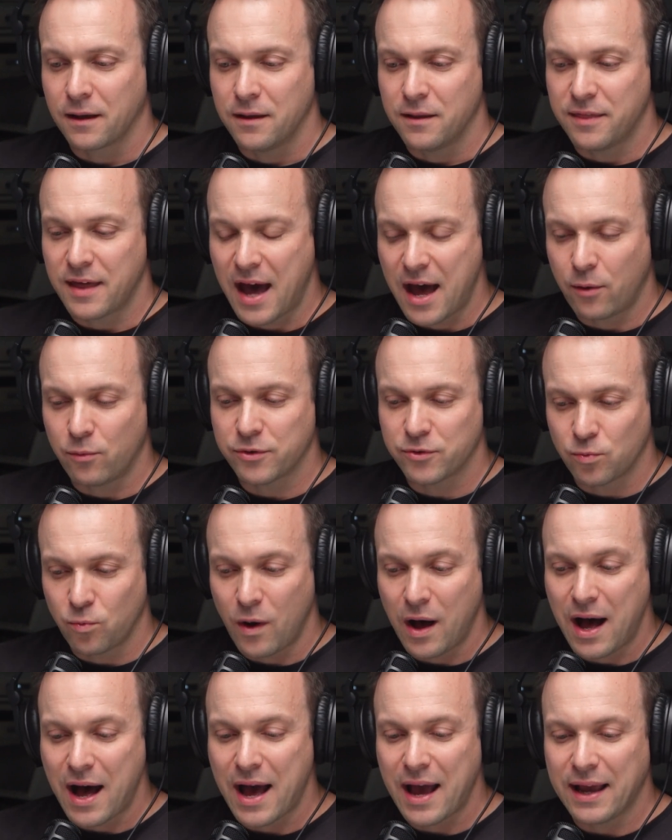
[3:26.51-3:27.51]
that was
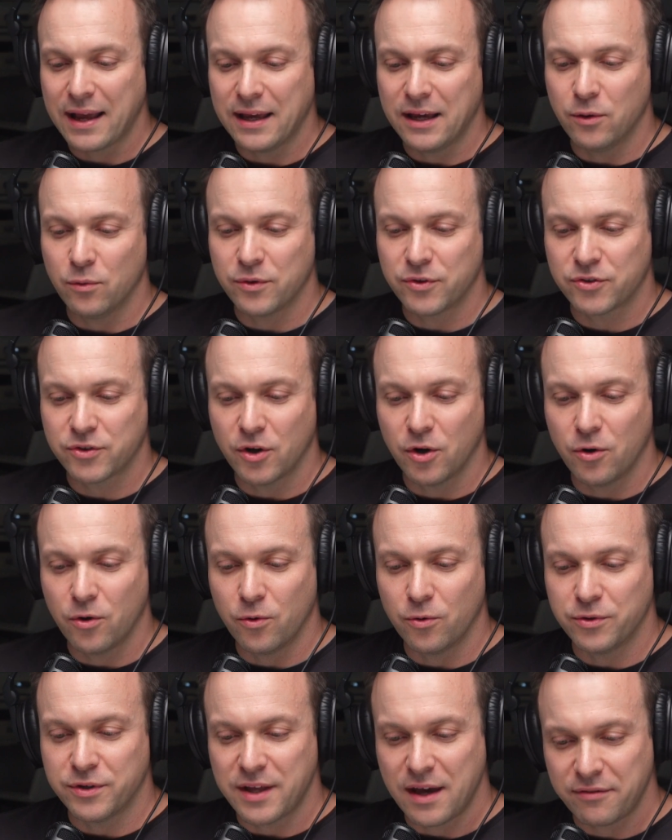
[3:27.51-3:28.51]
why it was
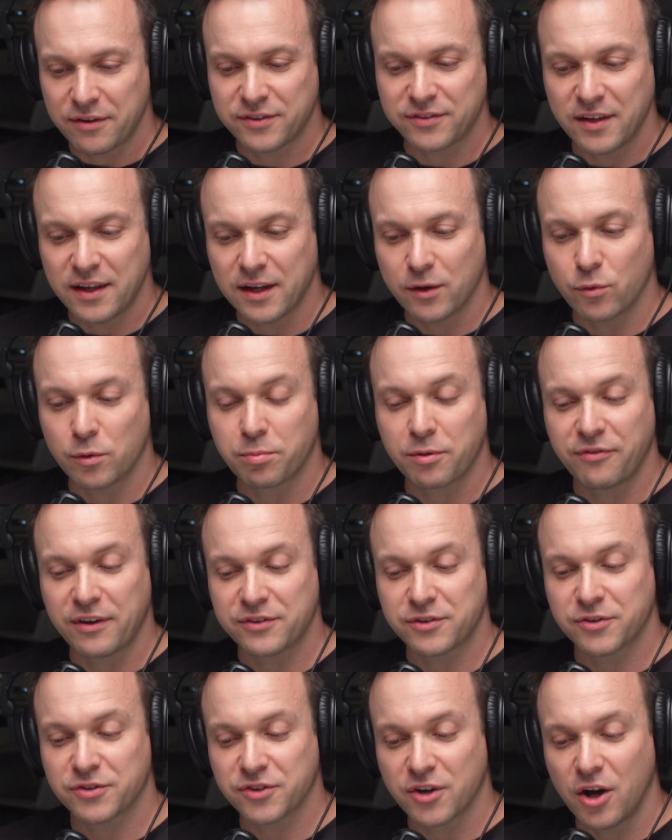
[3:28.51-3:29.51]
so devastating when
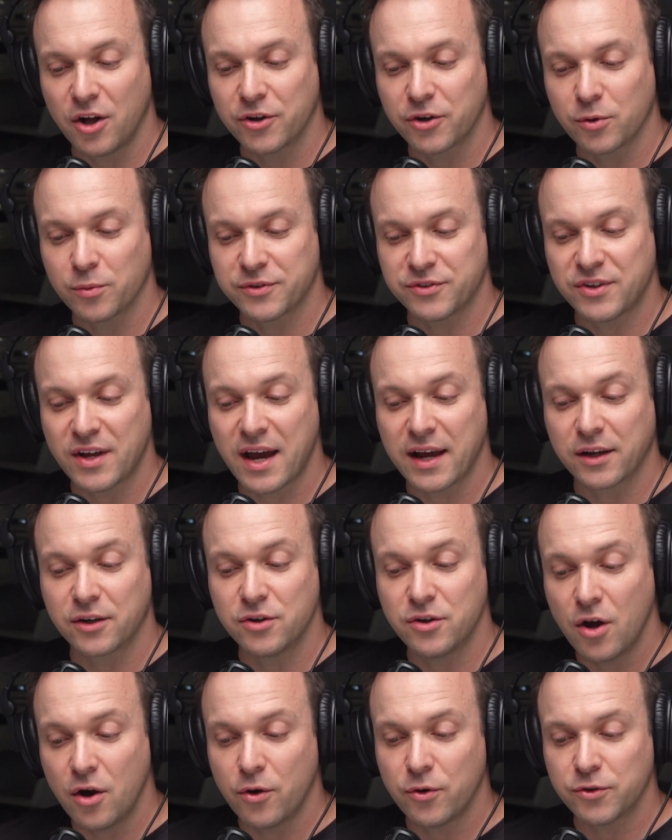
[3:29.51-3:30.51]
Professor Scolyer was
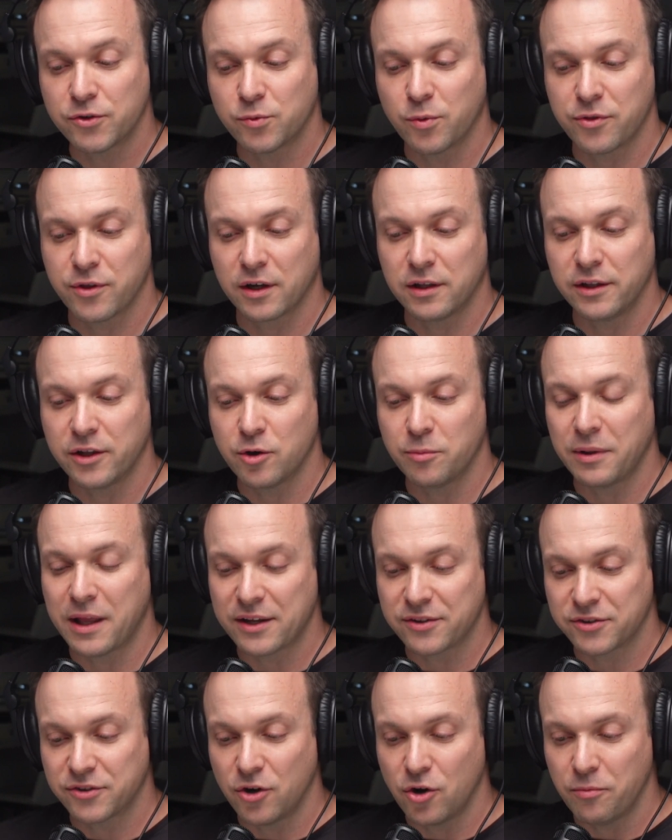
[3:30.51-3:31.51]
diagnosed with a
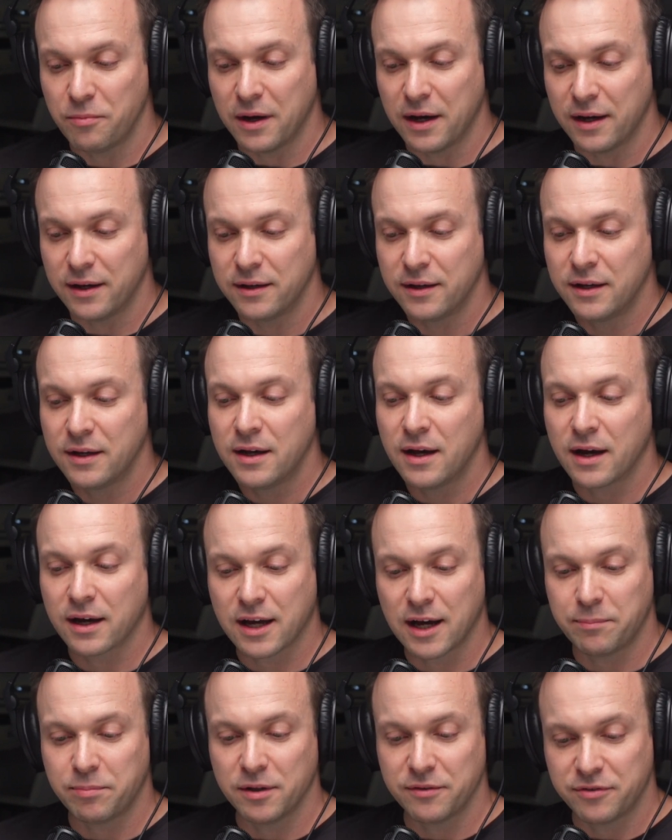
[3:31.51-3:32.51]
glioblastoma a
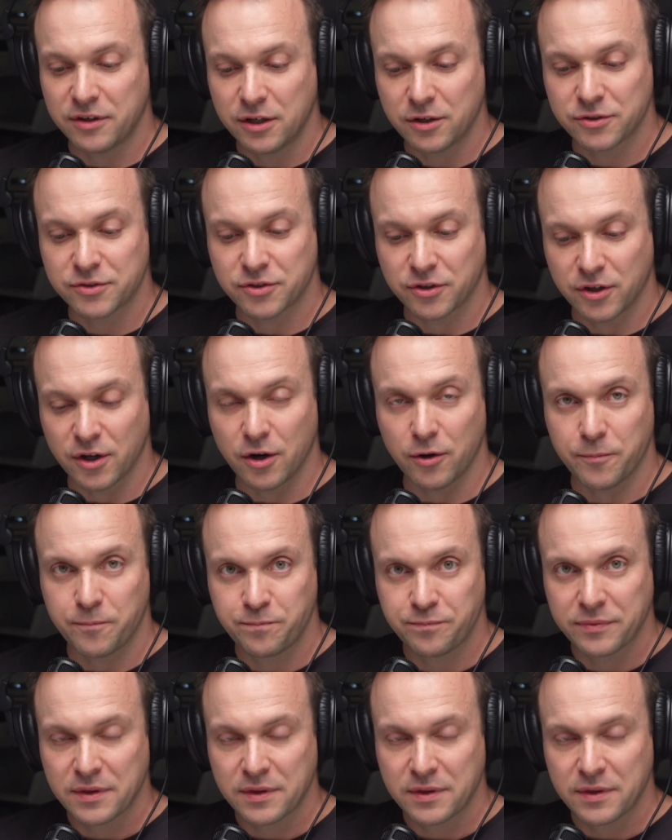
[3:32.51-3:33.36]
couple of years ago.